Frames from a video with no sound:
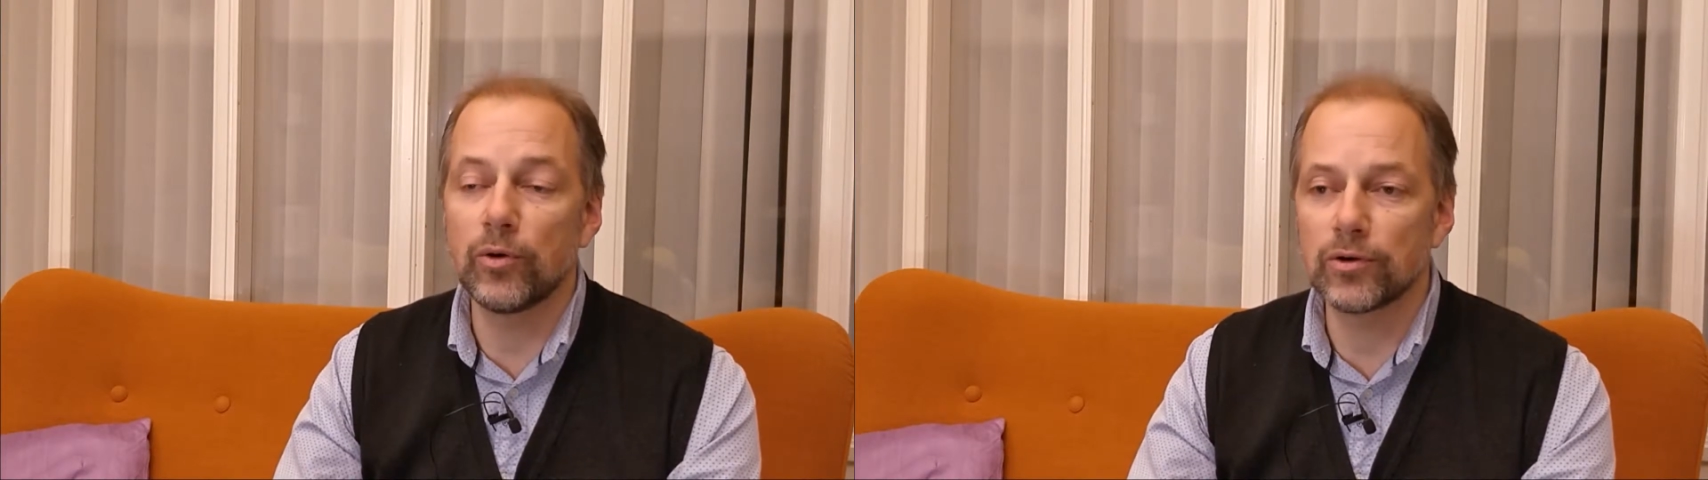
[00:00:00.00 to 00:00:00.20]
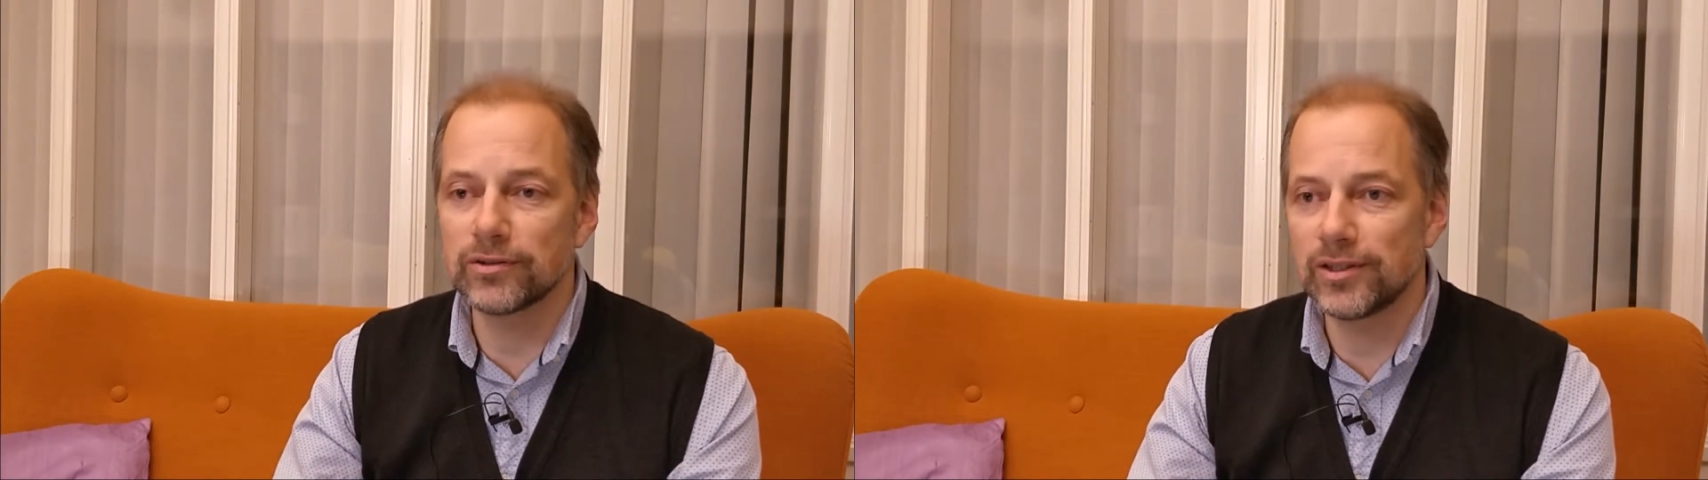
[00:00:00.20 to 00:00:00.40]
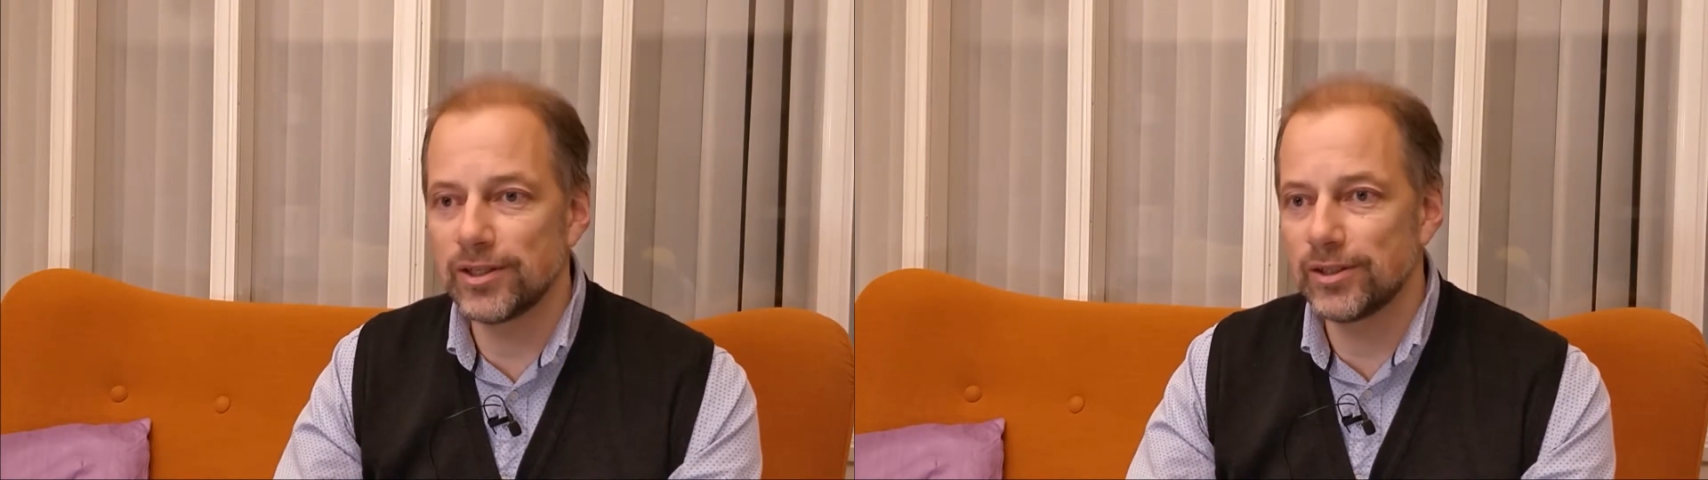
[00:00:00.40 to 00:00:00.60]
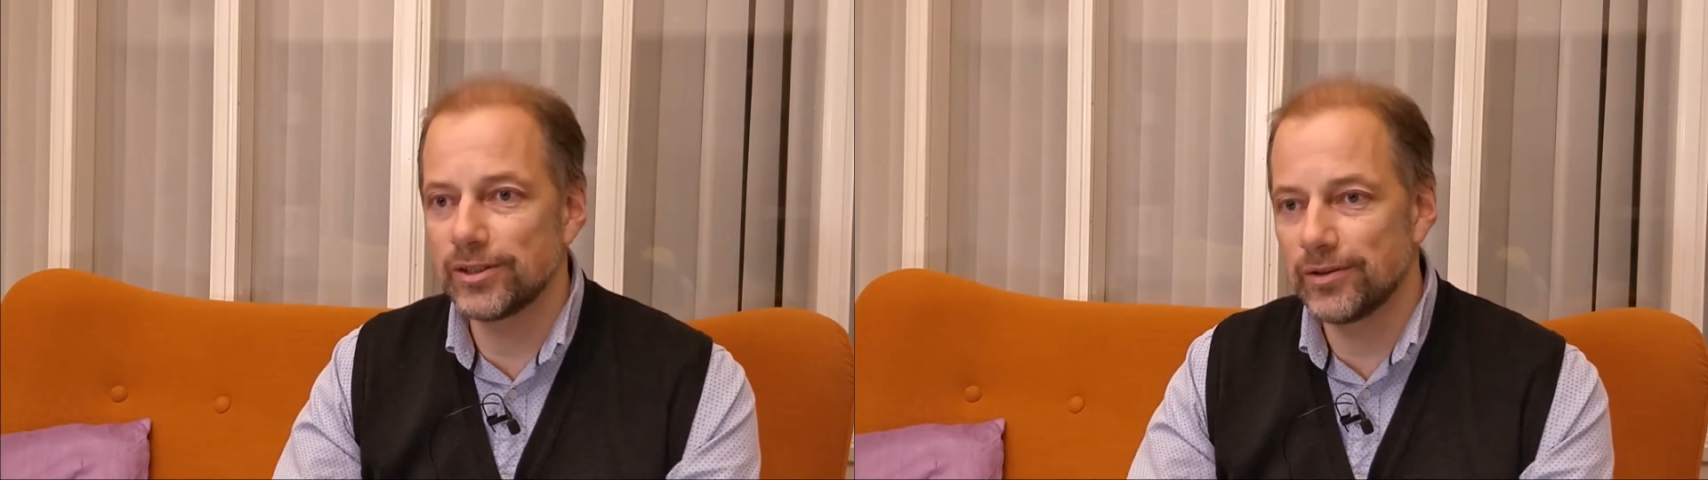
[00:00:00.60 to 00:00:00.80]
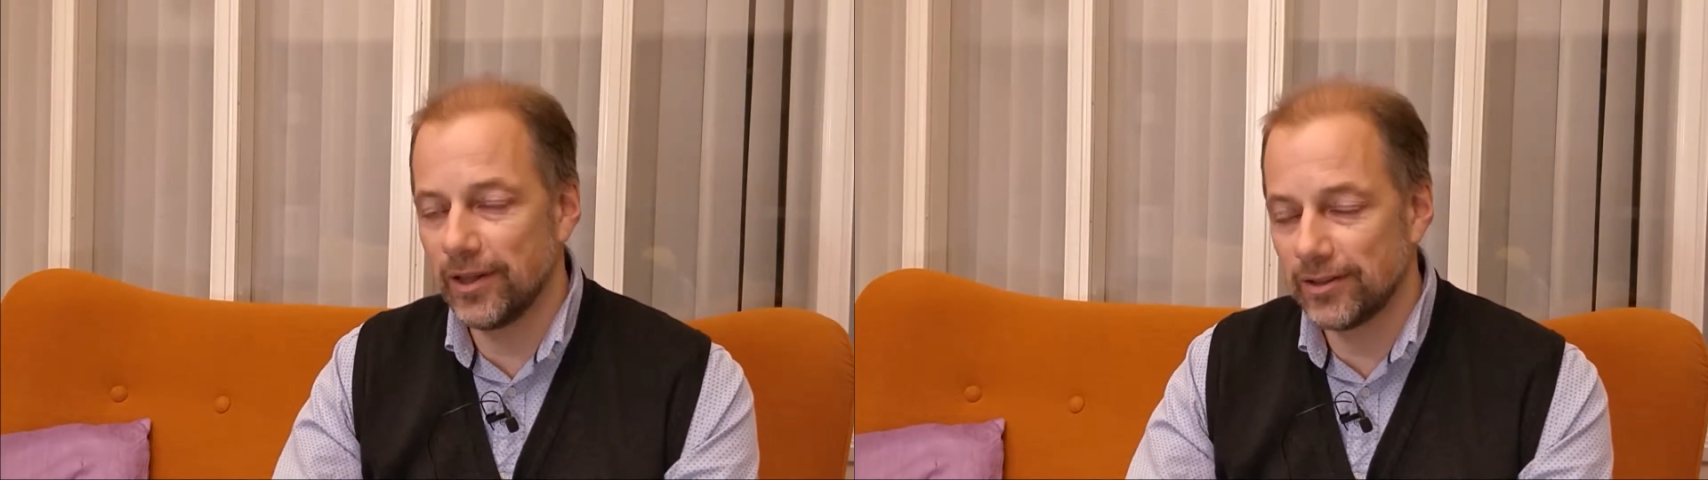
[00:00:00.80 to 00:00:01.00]
organization
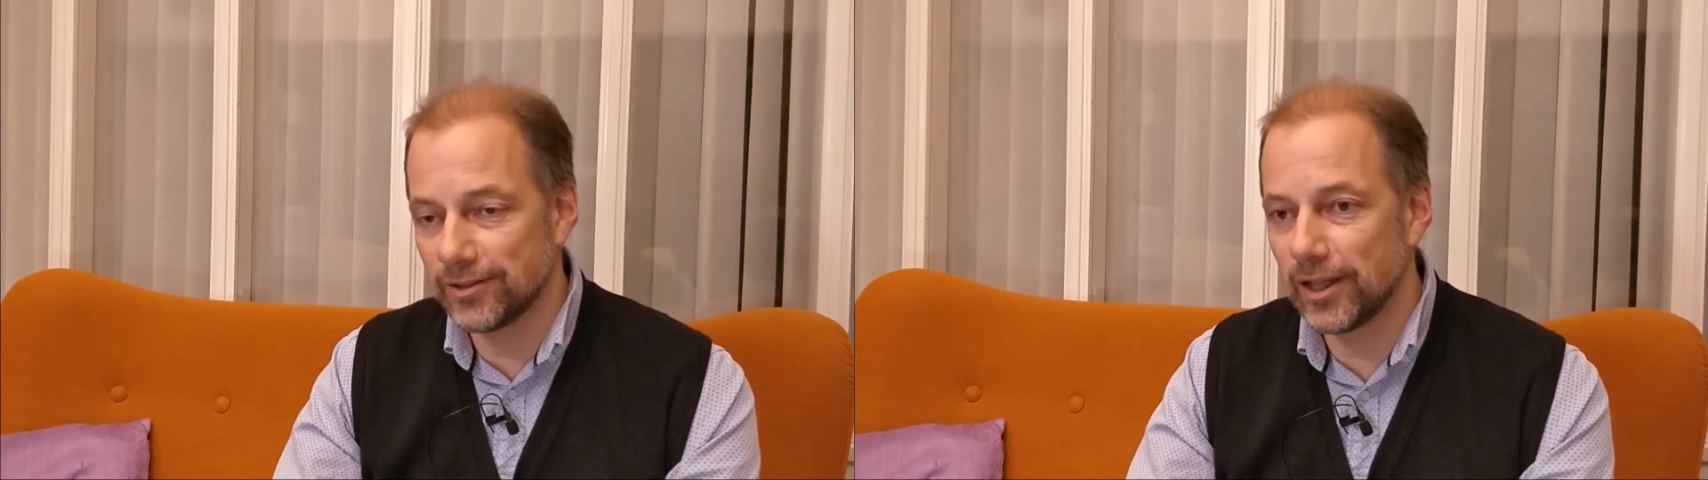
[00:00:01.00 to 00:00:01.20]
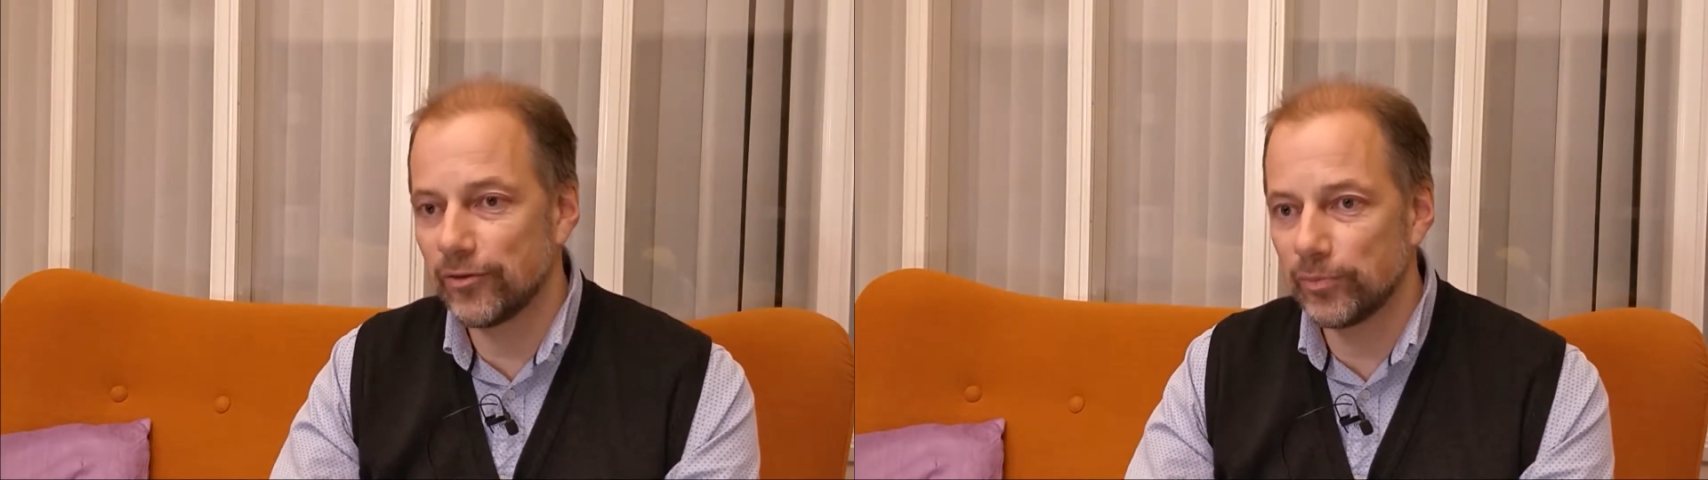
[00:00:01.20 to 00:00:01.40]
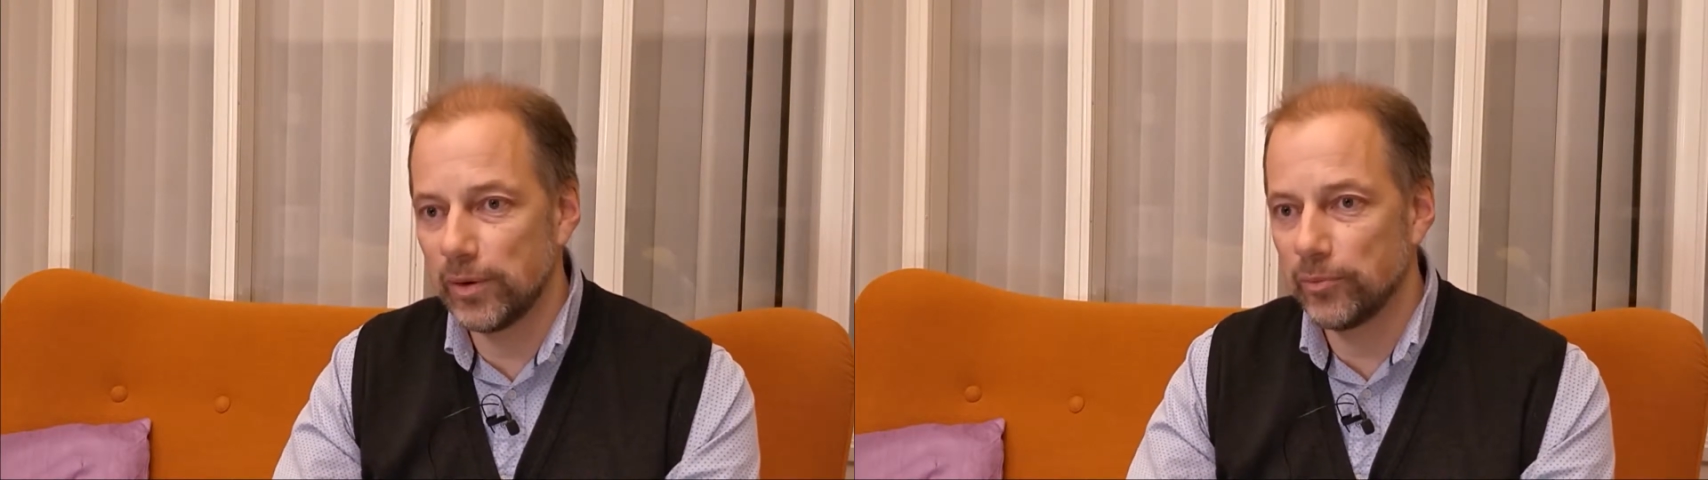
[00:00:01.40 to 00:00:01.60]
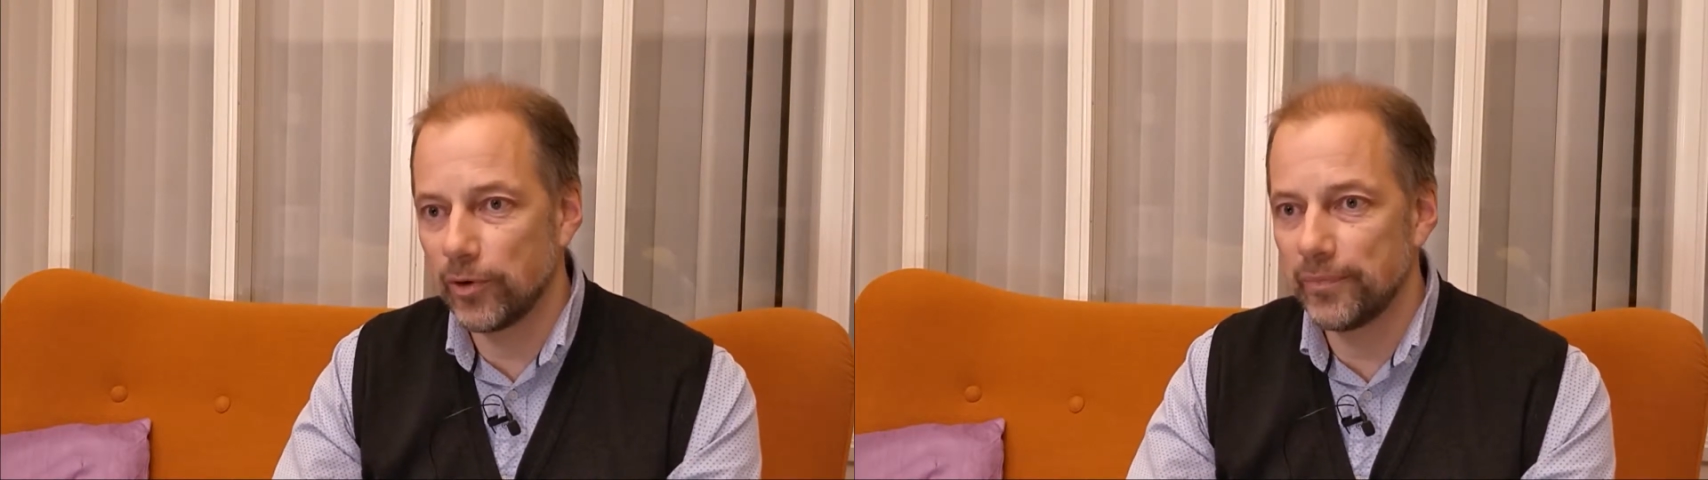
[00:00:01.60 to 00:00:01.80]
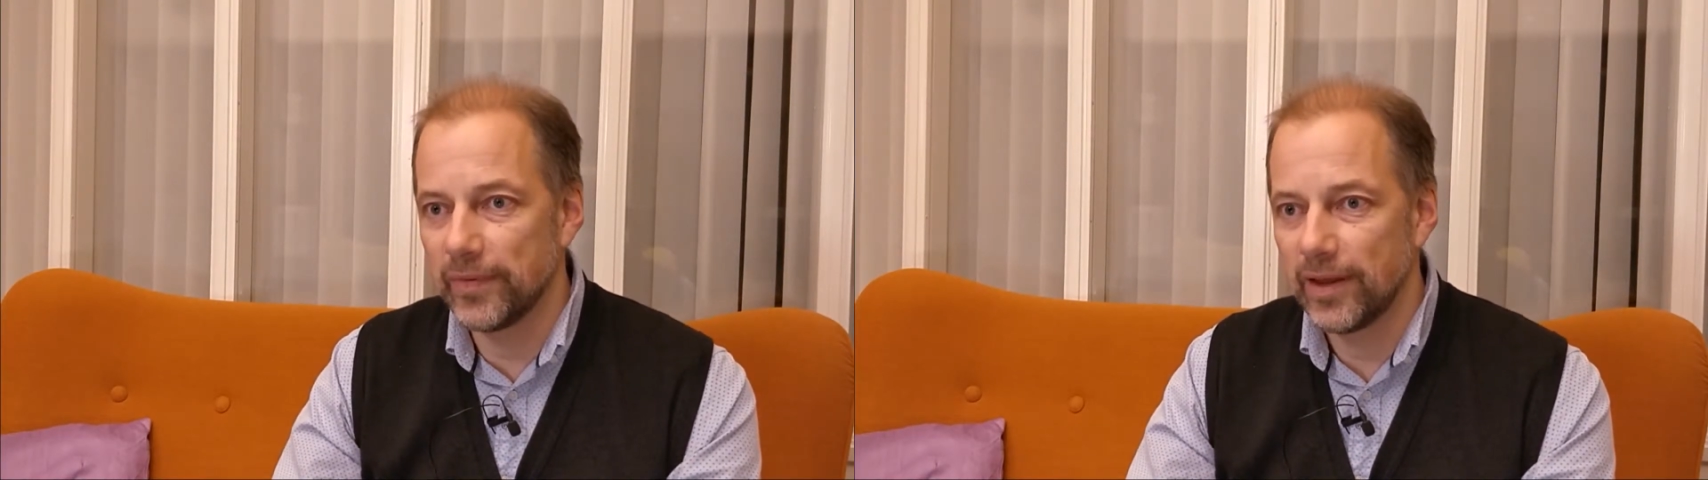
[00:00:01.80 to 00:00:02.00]
itself to be more